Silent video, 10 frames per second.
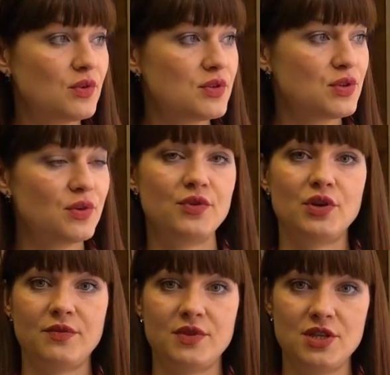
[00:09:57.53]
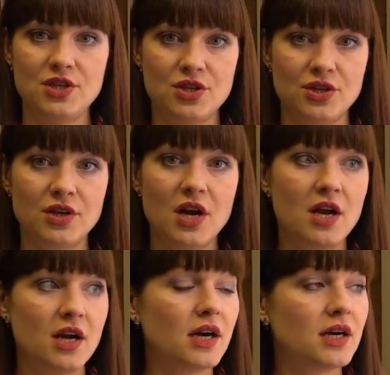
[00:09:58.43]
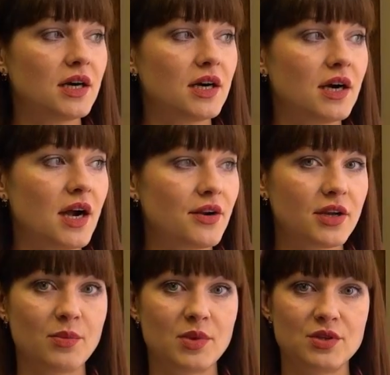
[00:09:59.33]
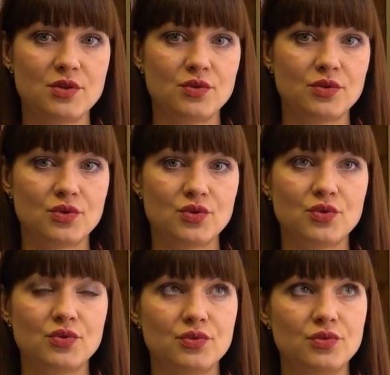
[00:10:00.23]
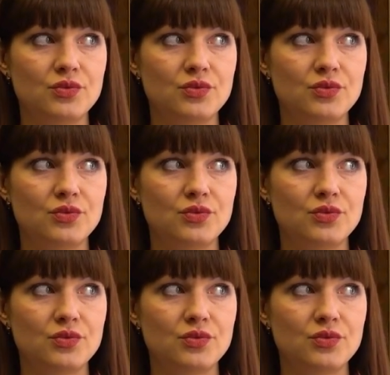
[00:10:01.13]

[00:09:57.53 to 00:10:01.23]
Also, if you have teacher, I recommend you to